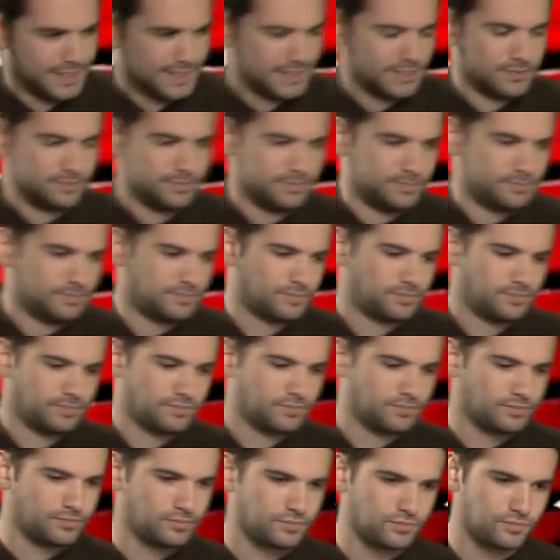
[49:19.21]

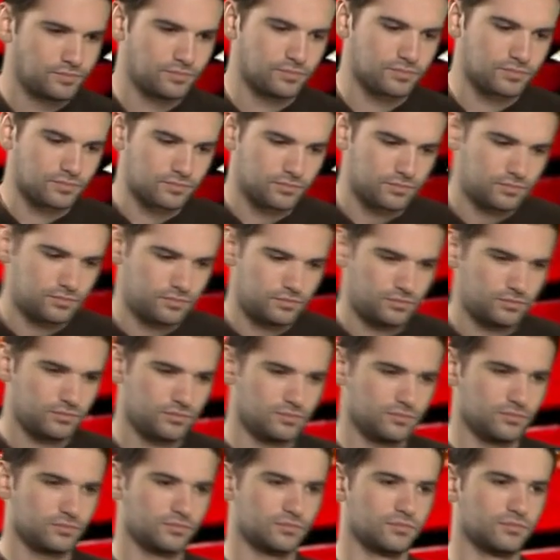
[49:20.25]

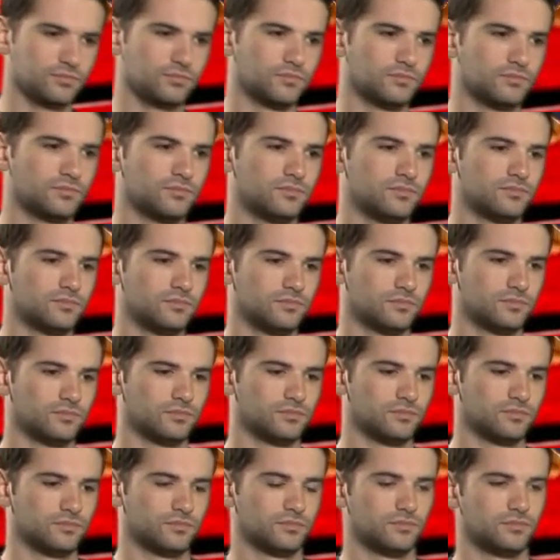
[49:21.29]

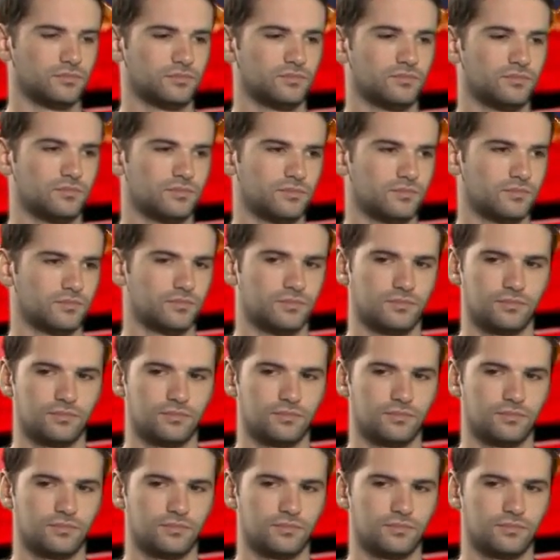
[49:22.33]
The person shown says nothing.